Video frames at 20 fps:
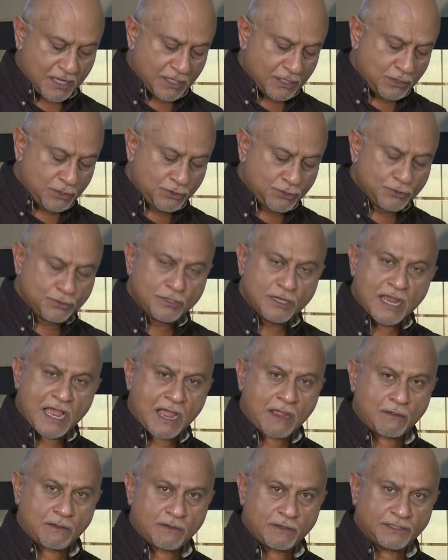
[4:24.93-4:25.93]
You do
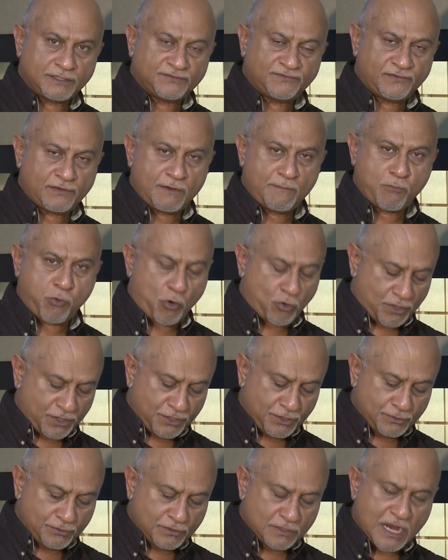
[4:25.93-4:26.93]
not, it's very
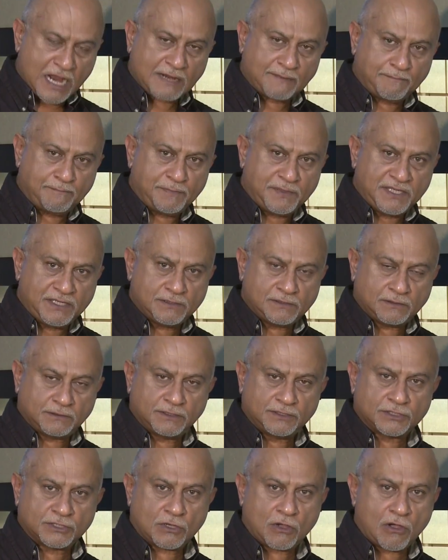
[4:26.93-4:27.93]
important, you do not peel
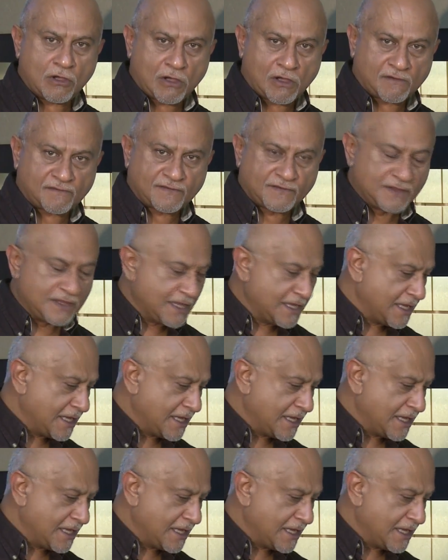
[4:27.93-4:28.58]
this off.